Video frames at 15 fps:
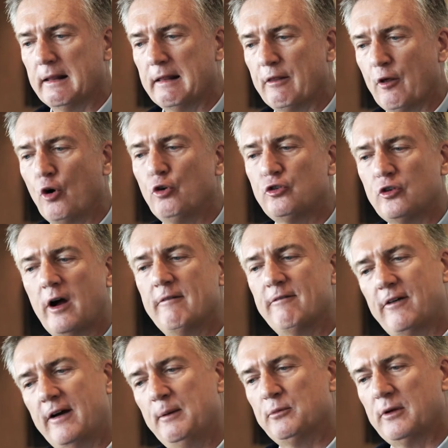Those
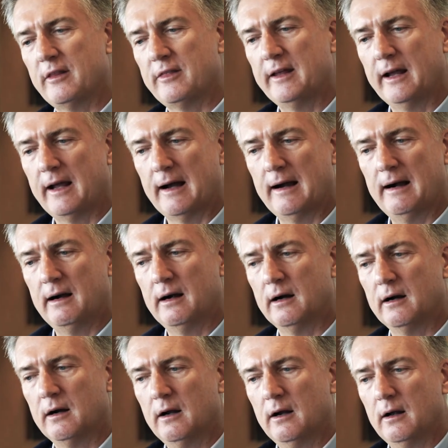timeframes, I think,
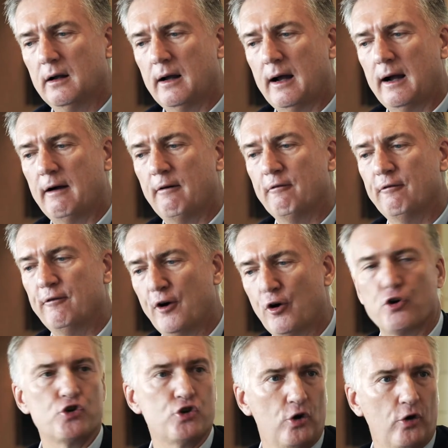are
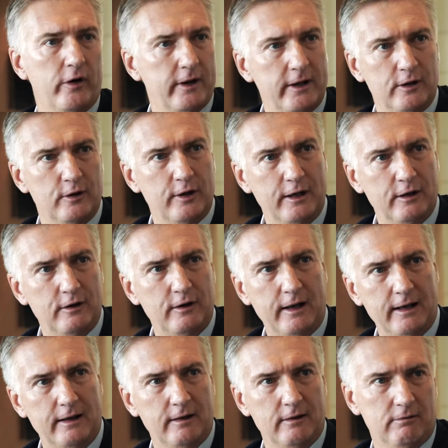very short in
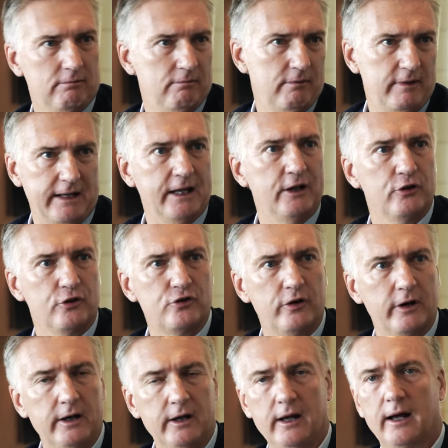the
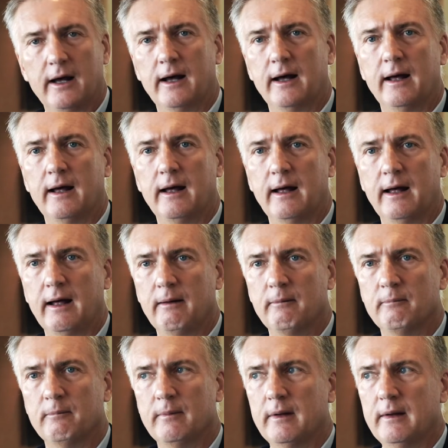industry.
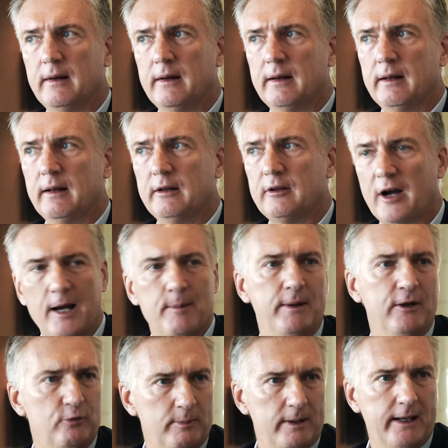Time
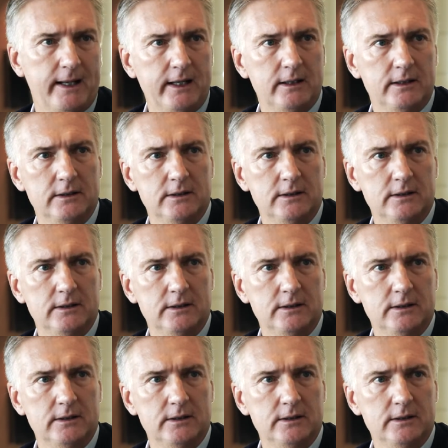is money.